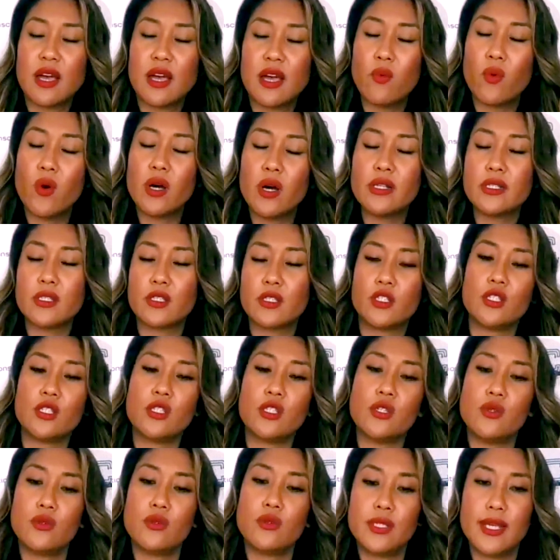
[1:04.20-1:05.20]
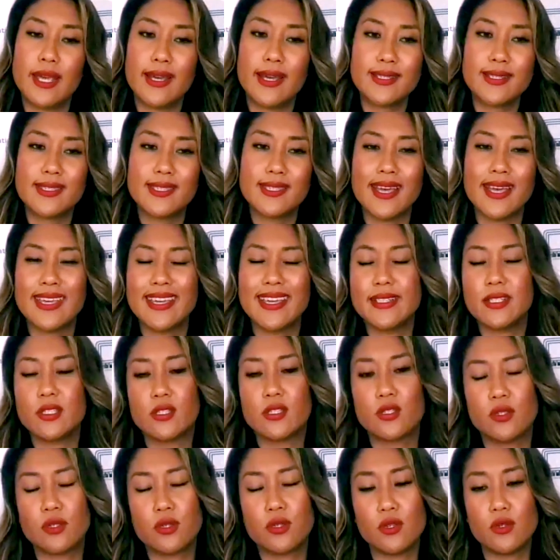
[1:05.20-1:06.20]
I want to take a second
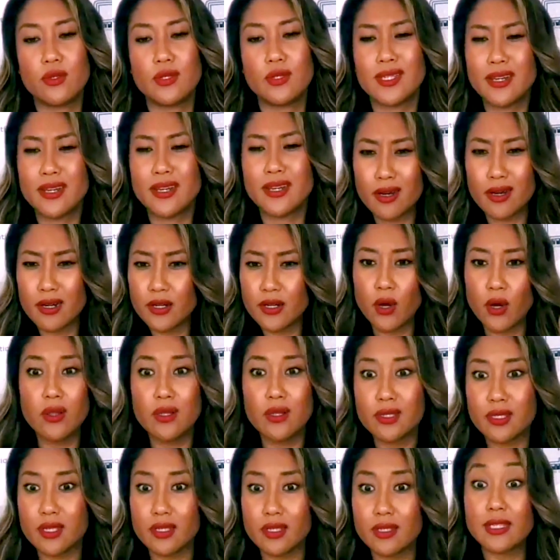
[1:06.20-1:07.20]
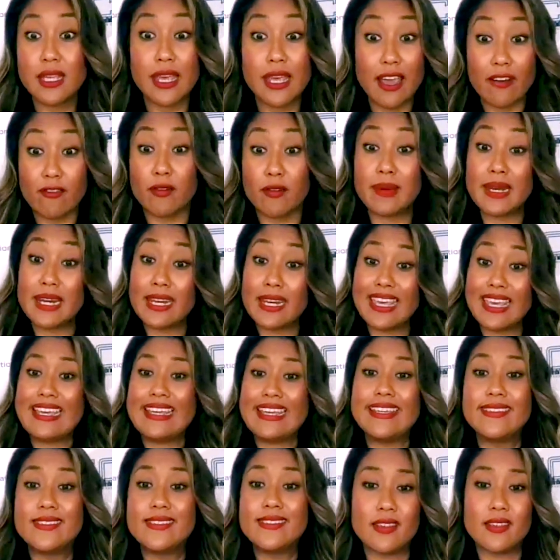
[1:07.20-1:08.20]
to send our condolences to everybody that
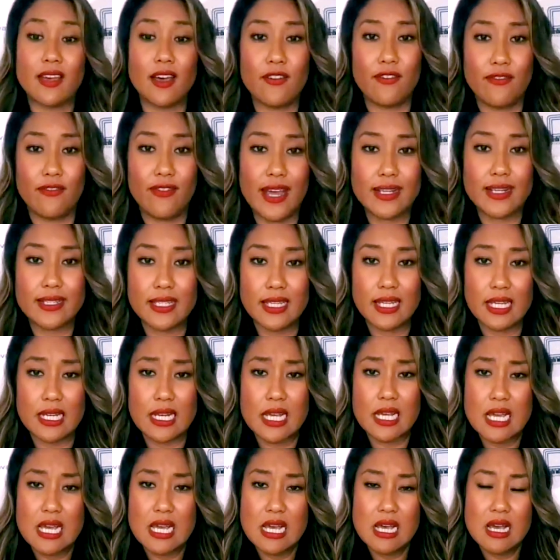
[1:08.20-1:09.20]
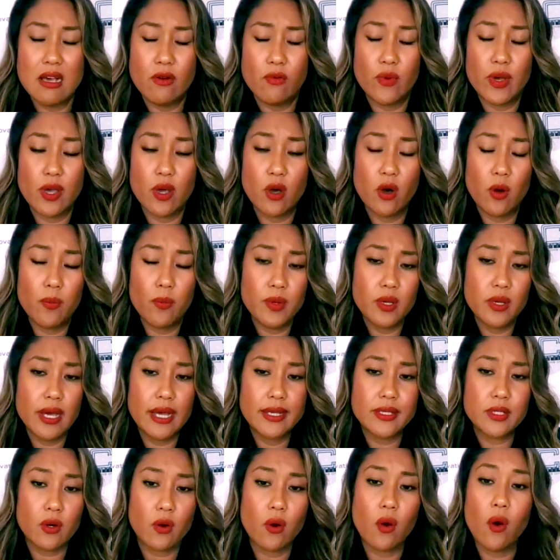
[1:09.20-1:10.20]
is affected. We hope you
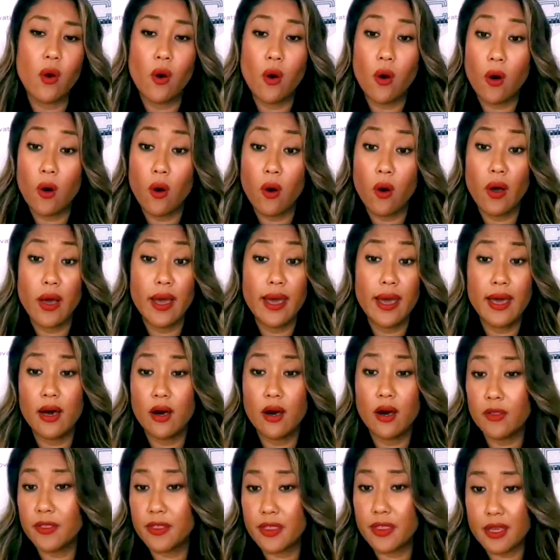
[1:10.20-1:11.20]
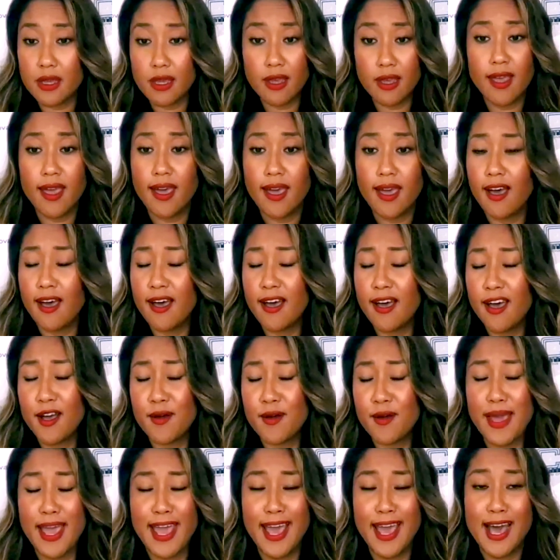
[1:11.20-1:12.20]
guys are all healthy,
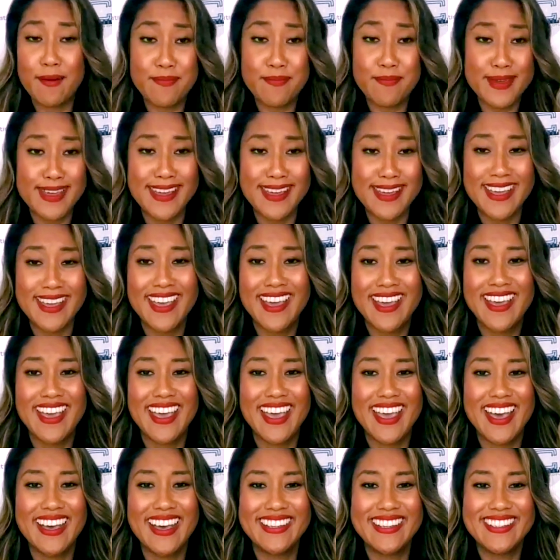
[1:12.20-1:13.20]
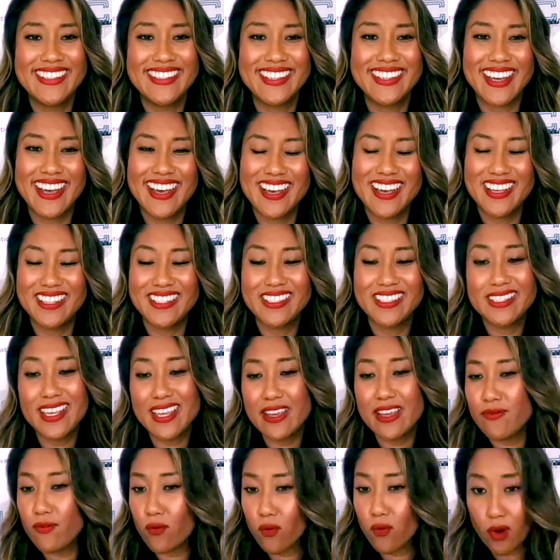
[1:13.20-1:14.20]
happy, and
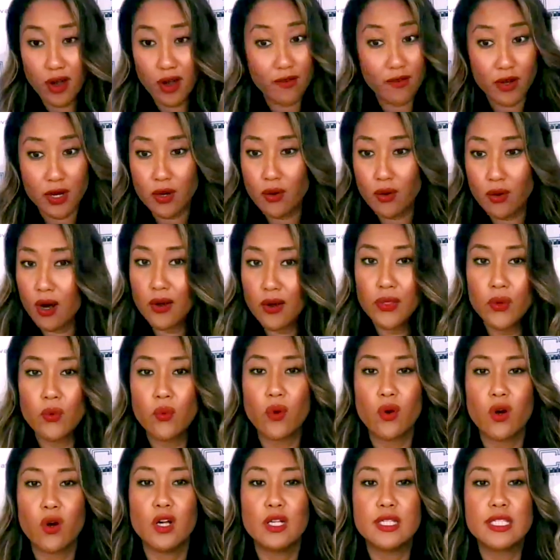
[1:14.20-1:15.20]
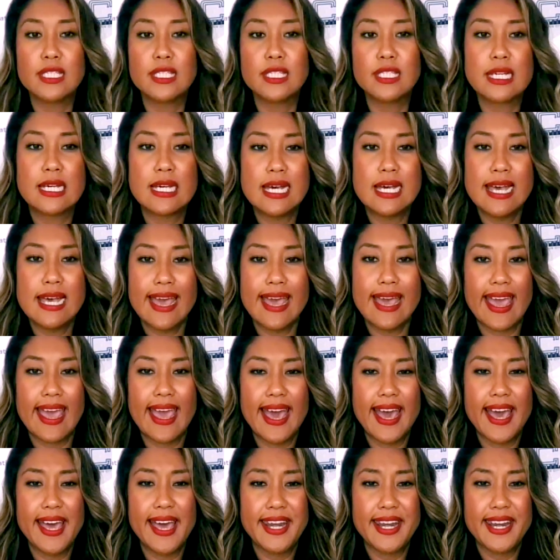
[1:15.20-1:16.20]
safe wherever you are in the world.
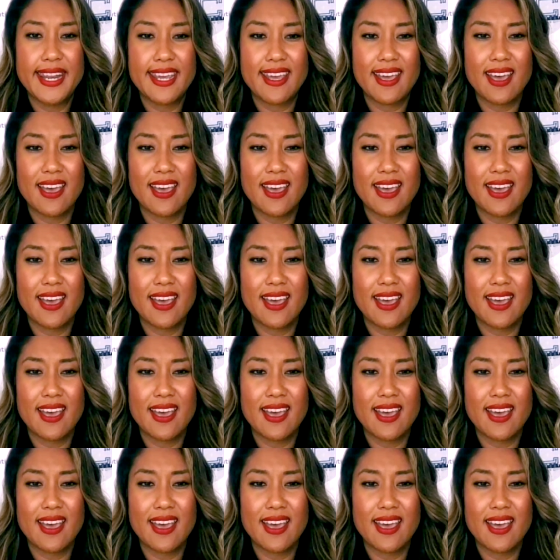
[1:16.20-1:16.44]
And,